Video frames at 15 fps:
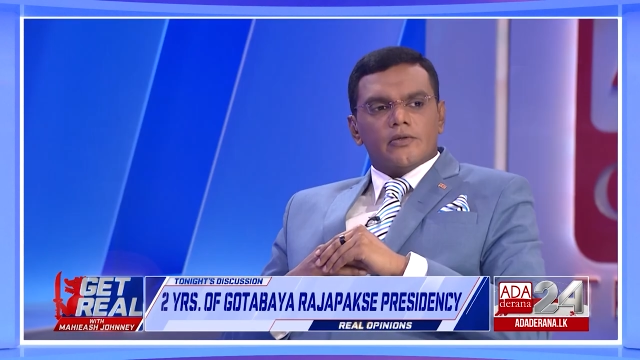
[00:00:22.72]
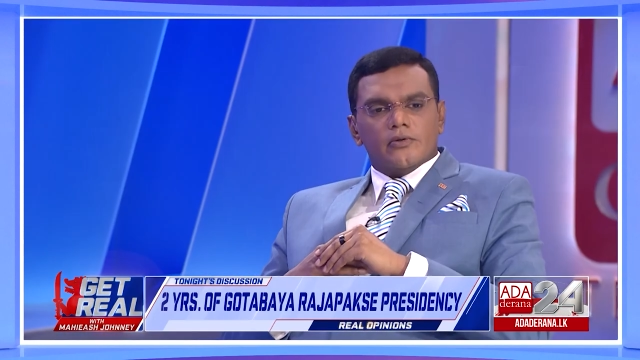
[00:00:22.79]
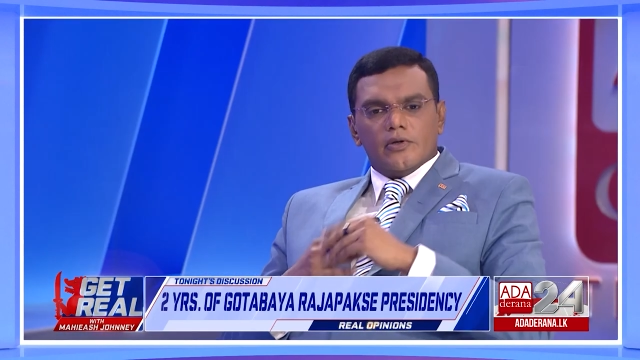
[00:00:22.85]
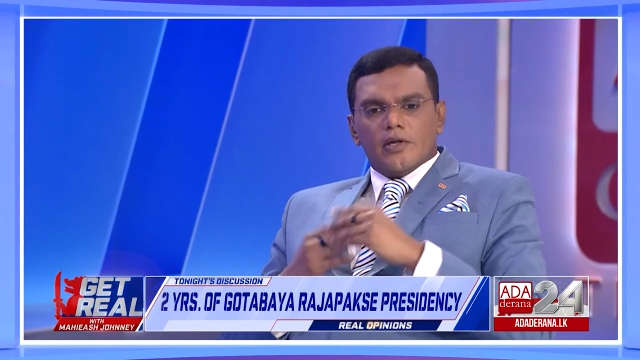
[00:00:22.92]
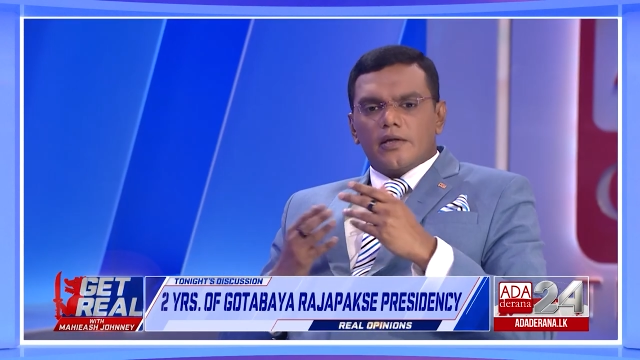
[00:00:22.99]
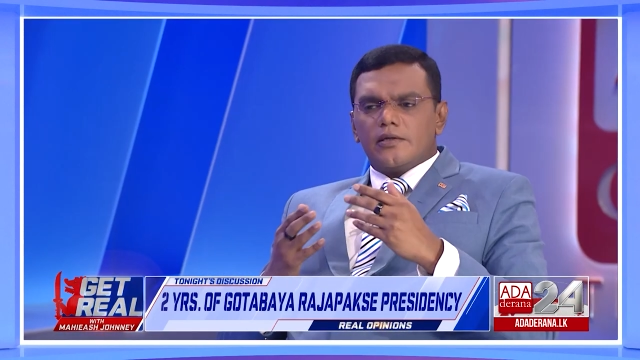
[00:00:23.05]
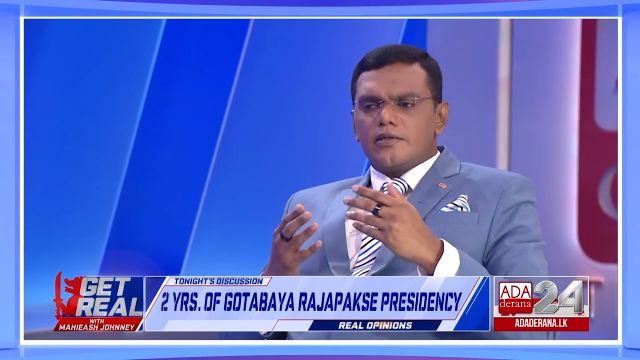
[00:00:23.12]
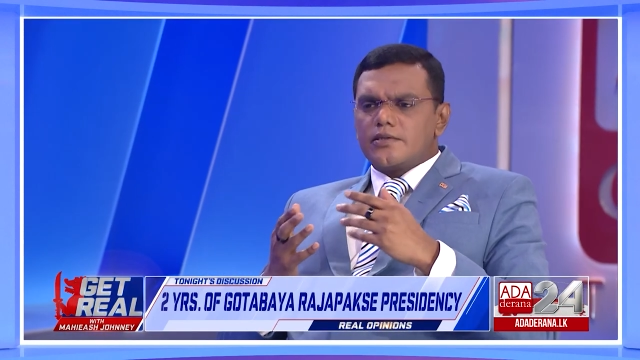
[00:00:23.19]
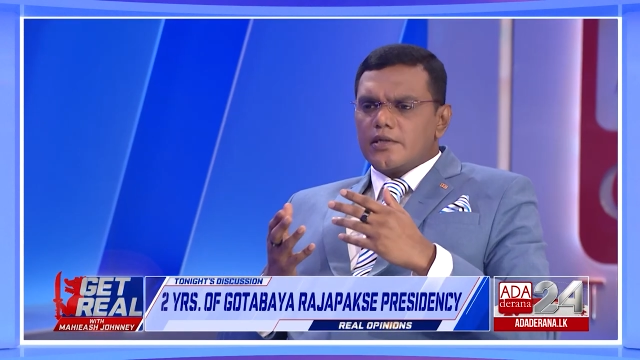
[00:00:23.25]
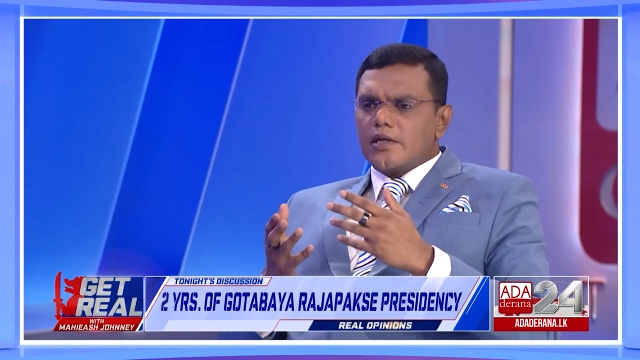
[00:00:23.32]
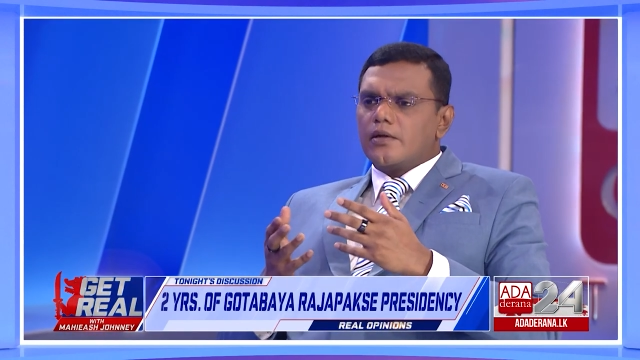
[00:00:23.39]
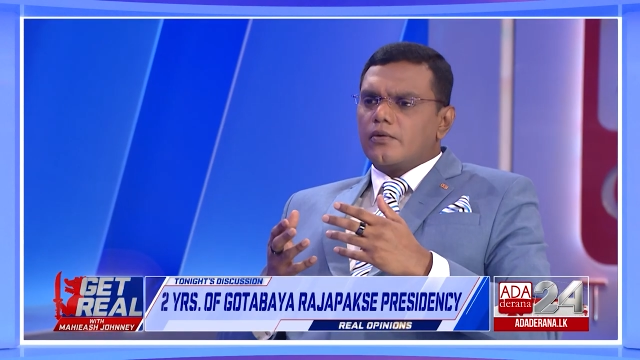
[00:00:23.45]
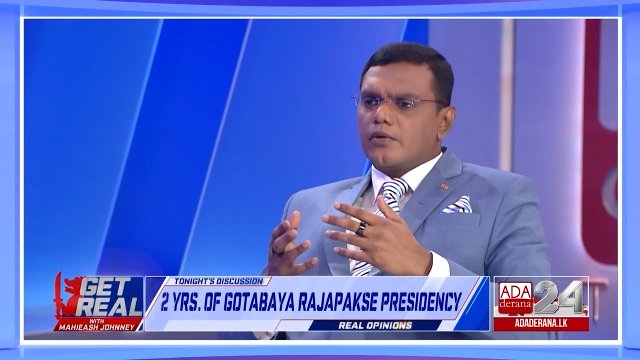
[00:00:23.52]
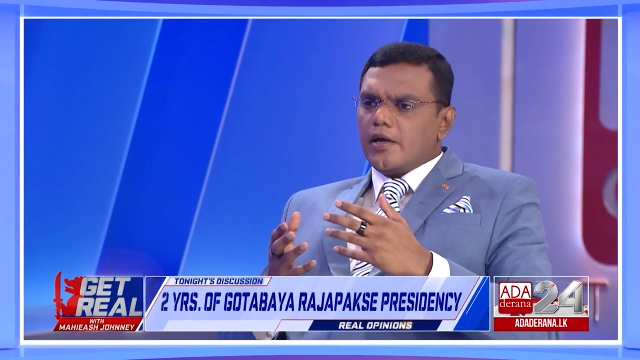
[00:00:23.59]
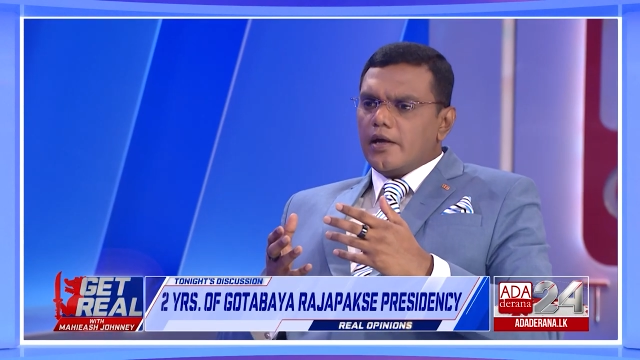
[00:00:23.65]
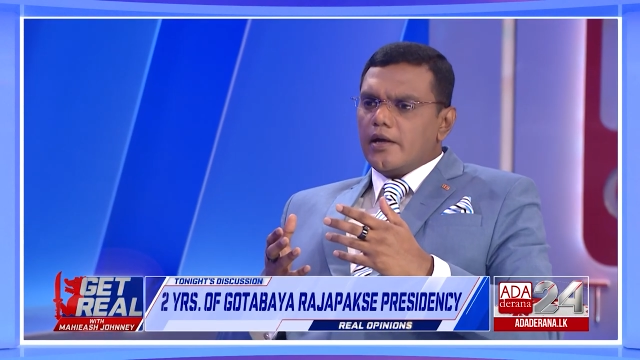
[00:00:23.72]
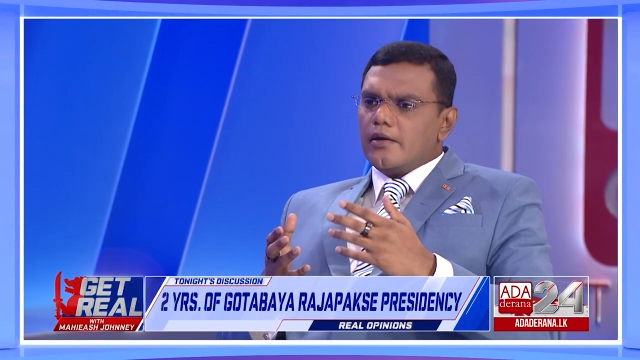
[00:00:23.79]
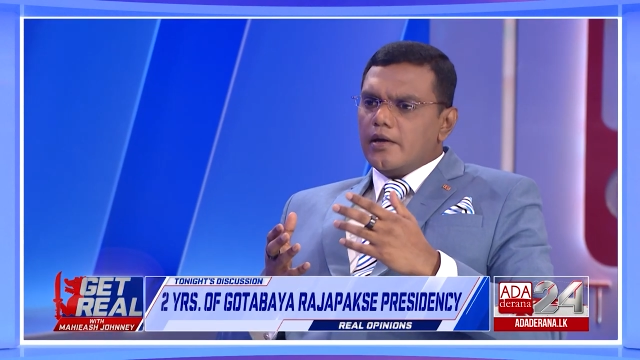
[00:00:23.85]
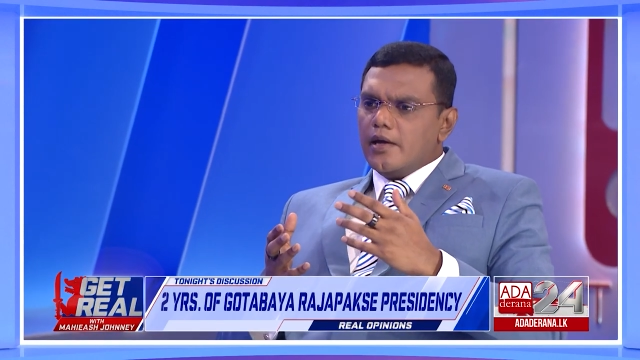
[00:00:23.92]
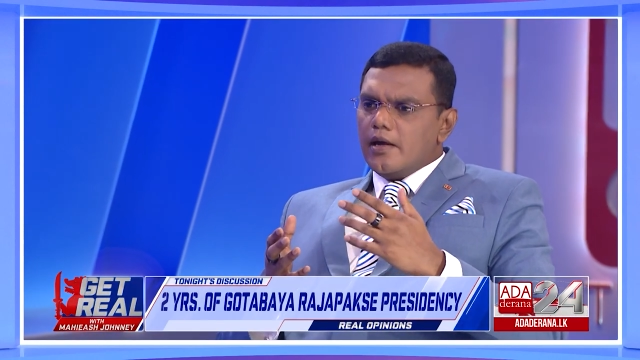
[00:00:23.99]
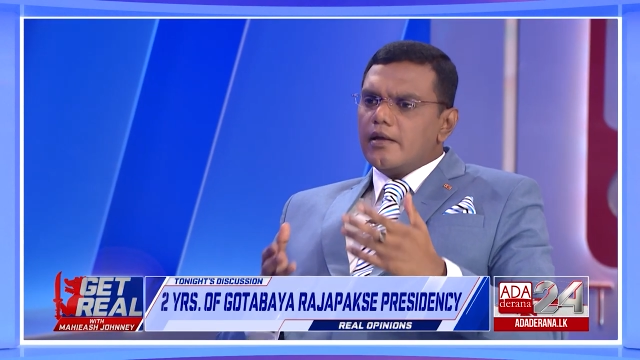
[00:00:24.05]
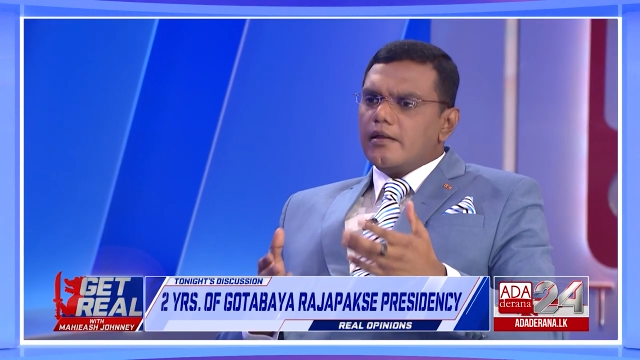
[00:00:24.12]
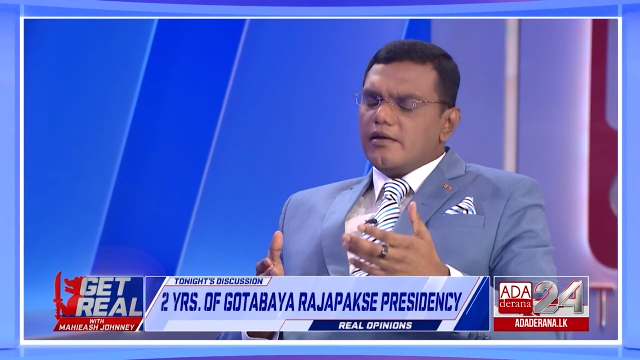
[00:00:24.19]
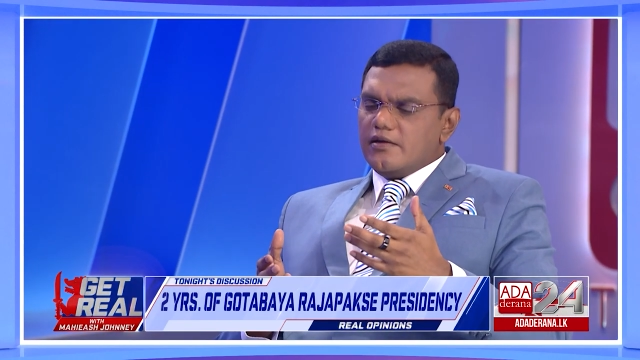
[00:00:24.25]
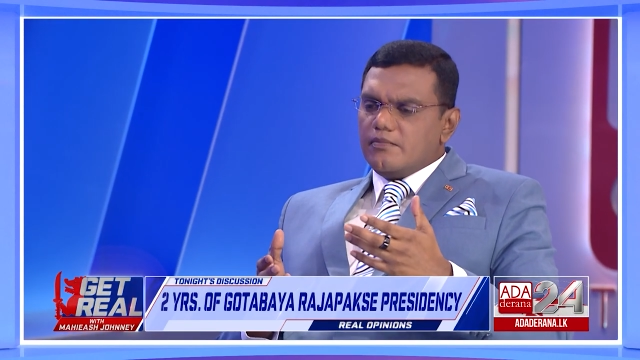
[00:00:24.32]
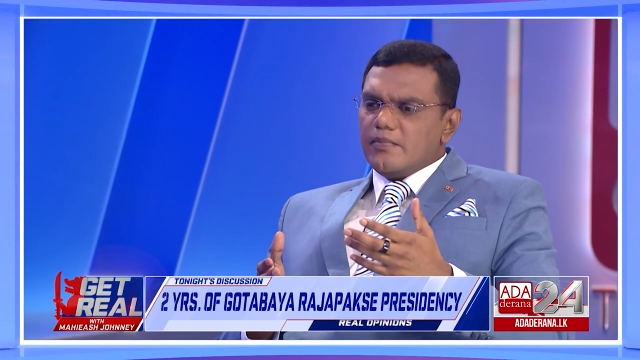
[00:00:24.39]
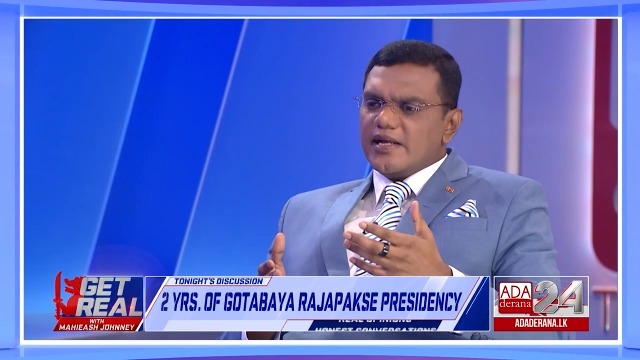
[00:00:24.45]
could understand, okay, it